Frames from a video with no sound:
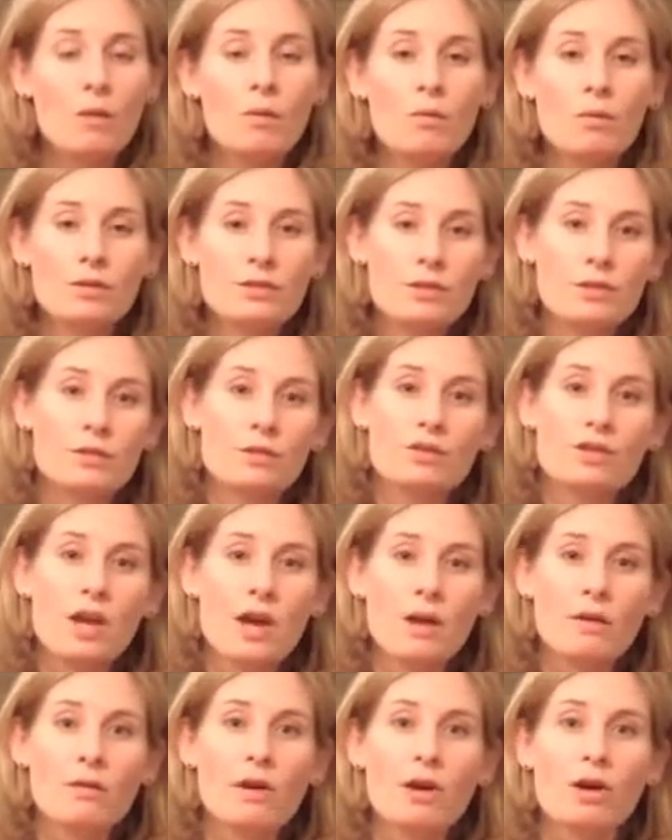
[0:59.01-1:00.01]
Well, search
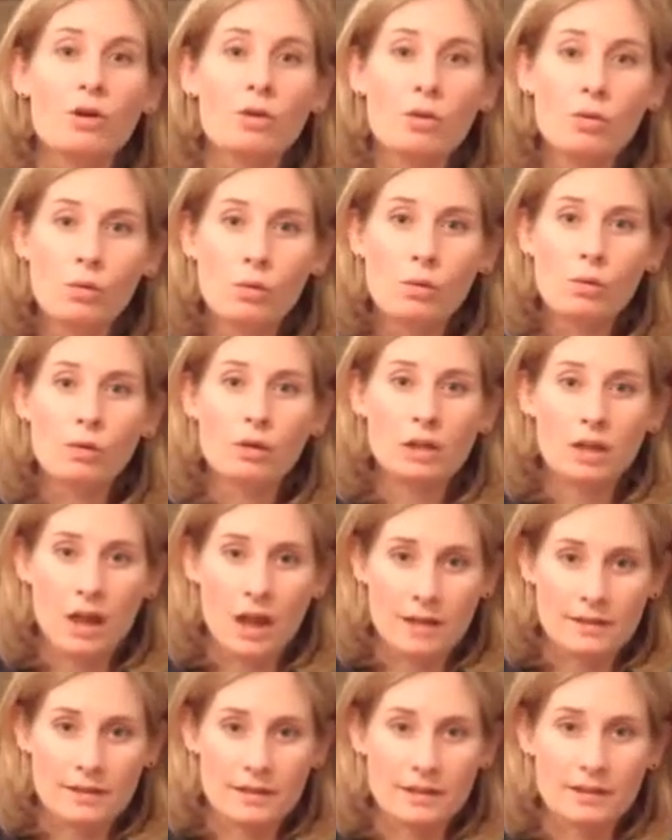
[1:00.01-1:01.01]
out a cool
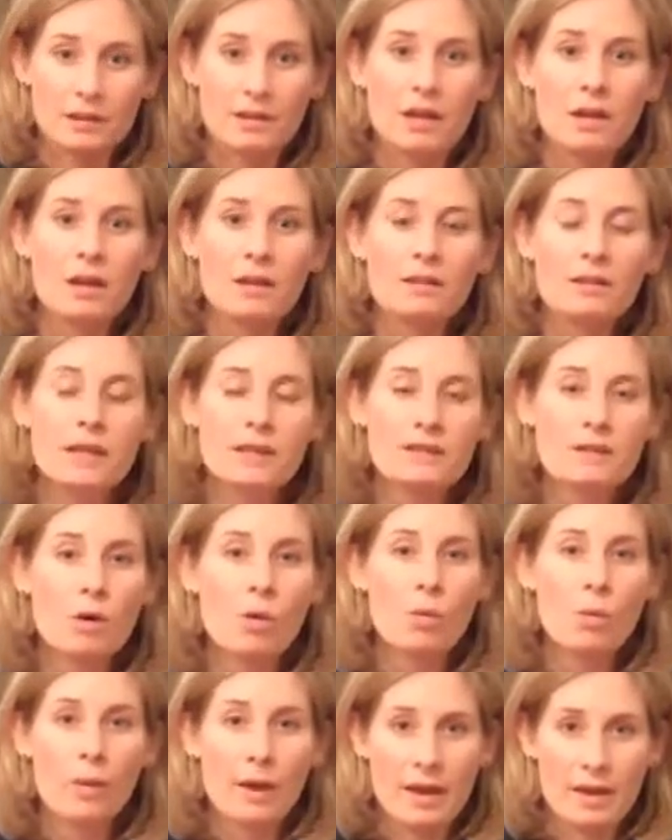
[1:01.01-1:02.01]
closet that's
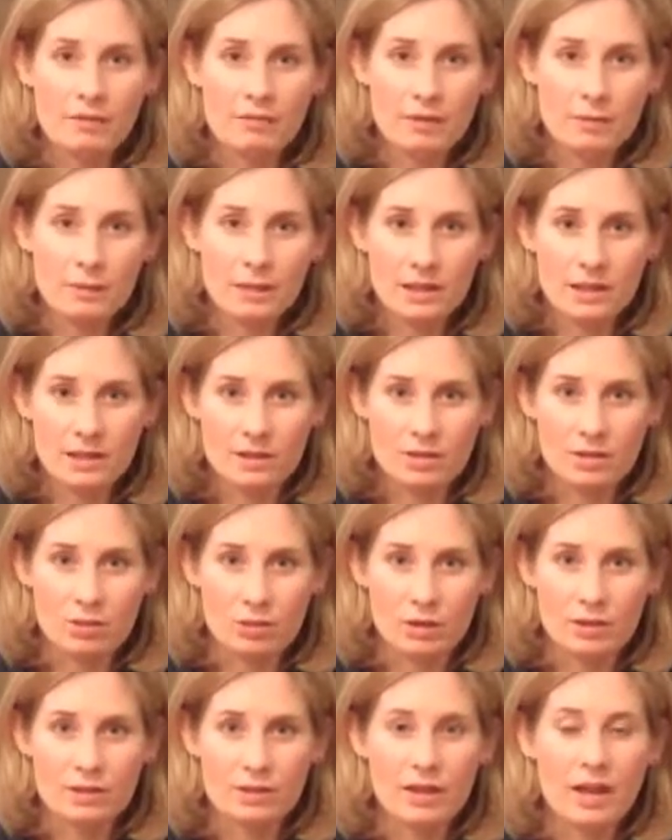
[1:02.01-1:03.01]
away from a heat
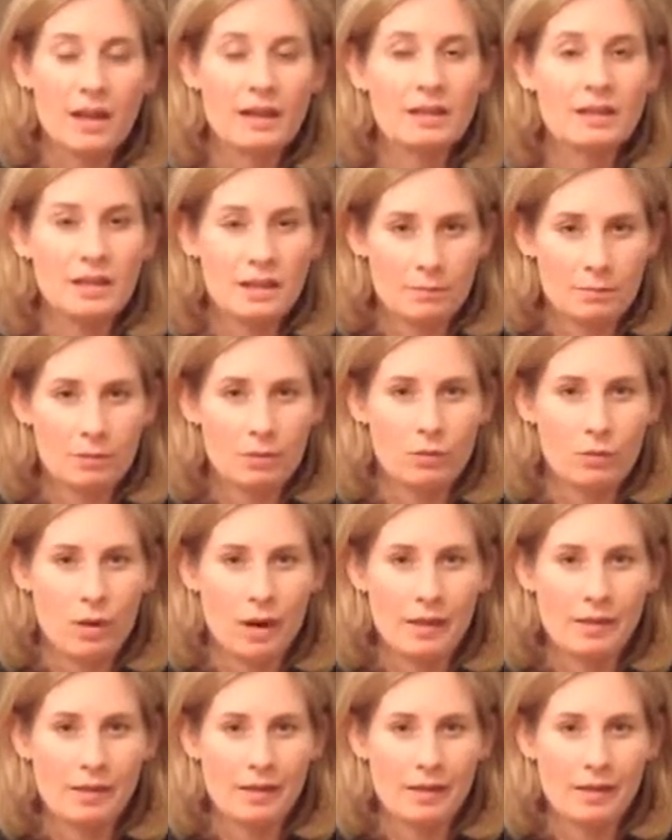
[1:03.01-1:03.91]
source and keep your wine